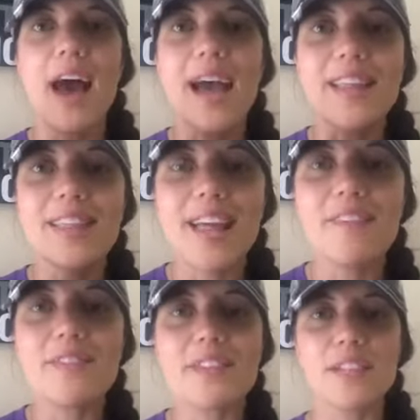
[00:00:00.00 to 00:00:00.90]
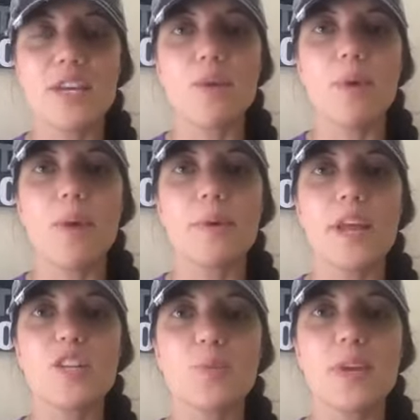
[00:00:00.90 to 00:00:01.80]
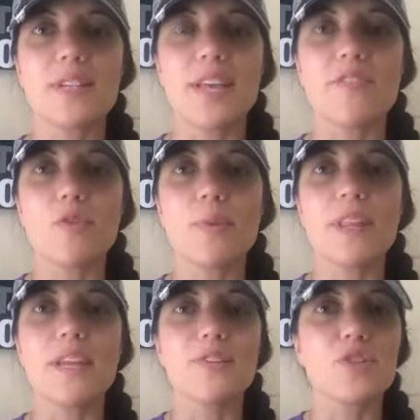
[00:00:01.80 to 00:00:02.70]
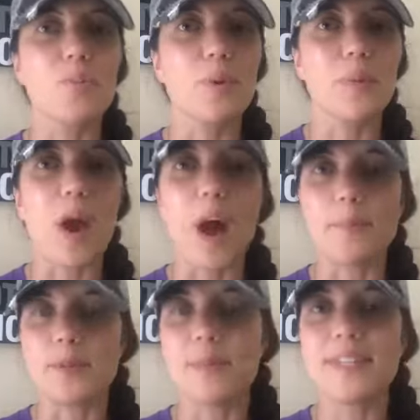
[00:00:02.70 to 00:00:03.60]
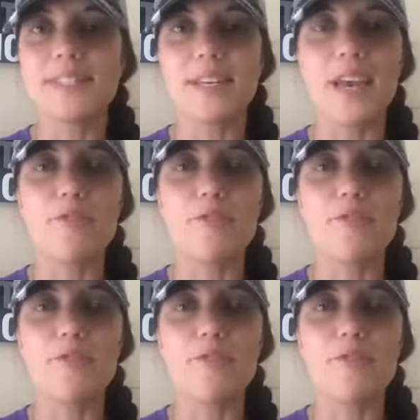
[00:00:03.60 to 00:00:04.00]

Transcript: I love this Keto Mom page because everybody is super optimistic.